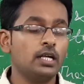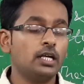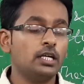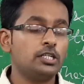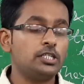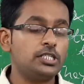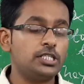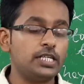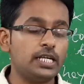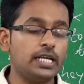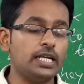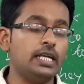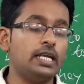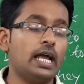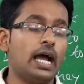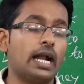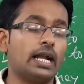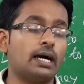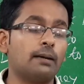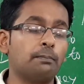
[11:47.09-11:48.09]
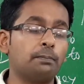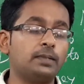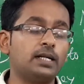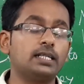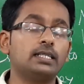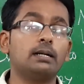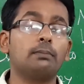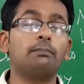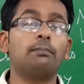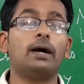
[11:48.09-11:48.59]
she adopted
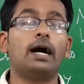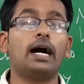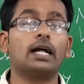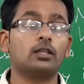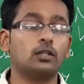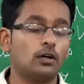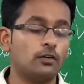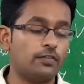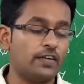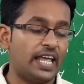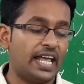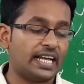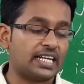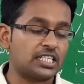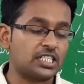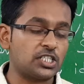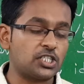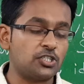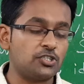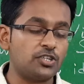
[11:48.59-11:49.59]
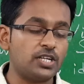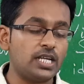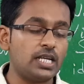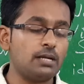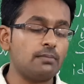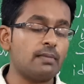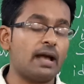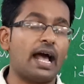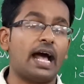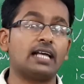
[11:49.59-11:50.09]
the path of
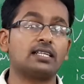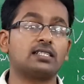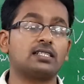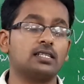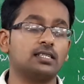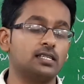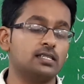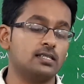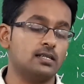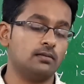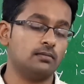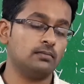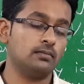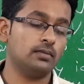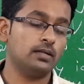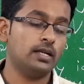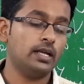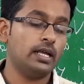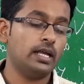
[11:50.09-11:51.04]
extreme asceticism